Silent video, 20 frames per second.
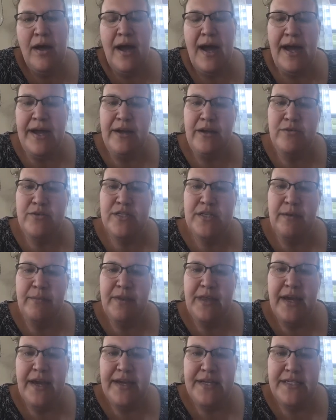I know some of
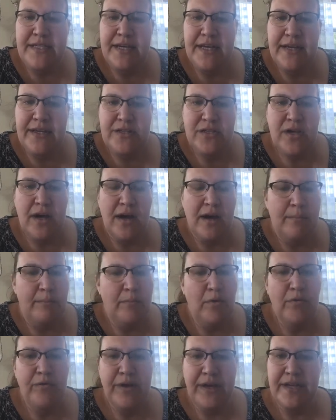the ideas,
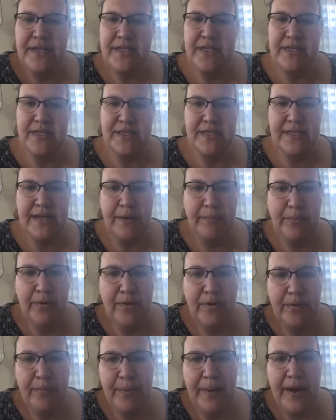moving it to
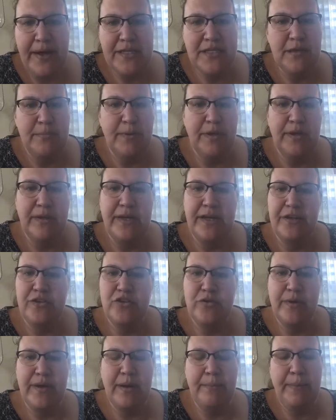December, possibility,
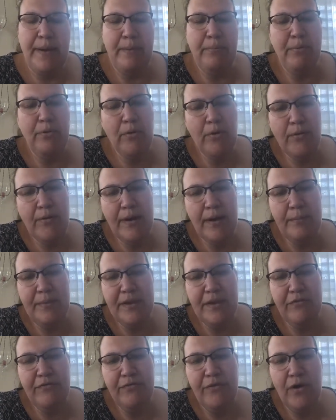doing it by program
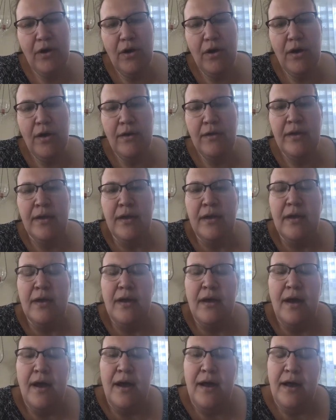in the fall,
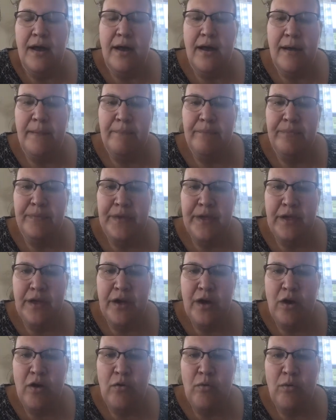
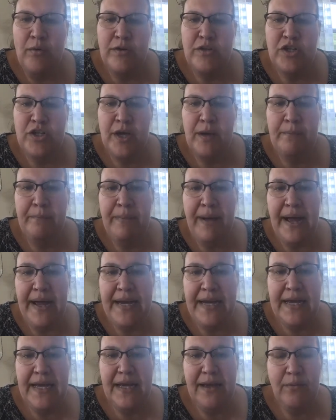
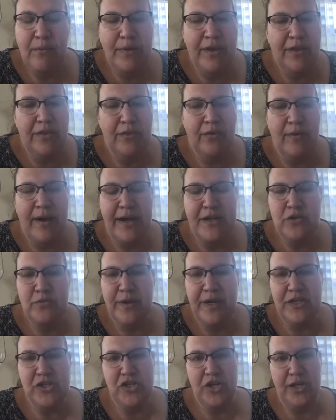combining it with
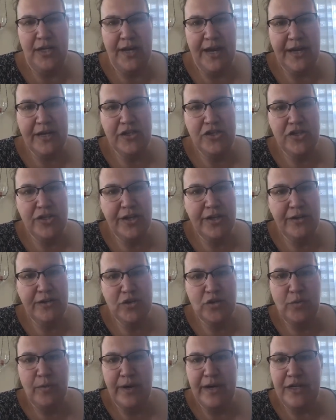graduation next year,
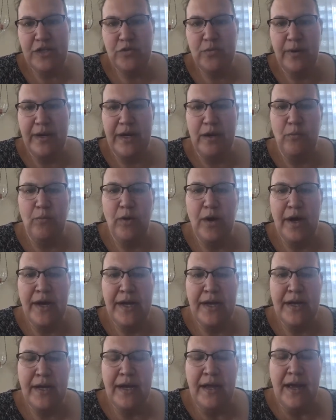
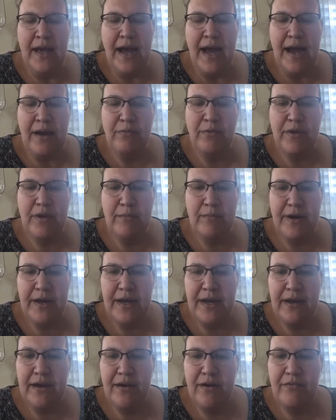2021. I really want to
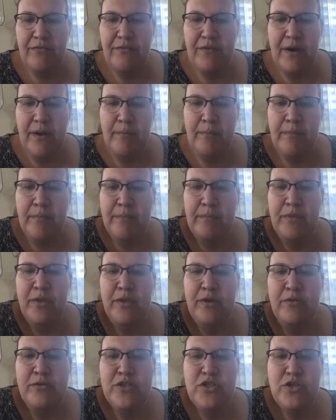hear from
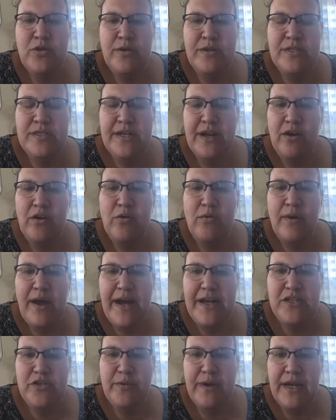those students that are
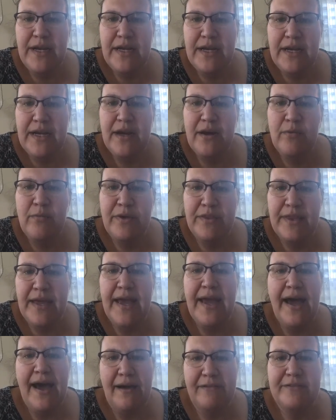graduating to hear what
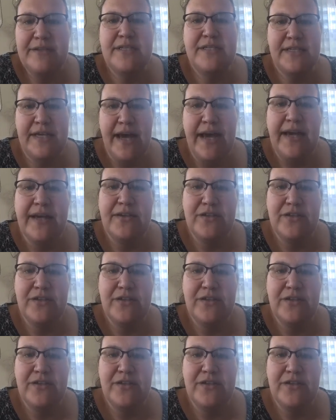they have to say.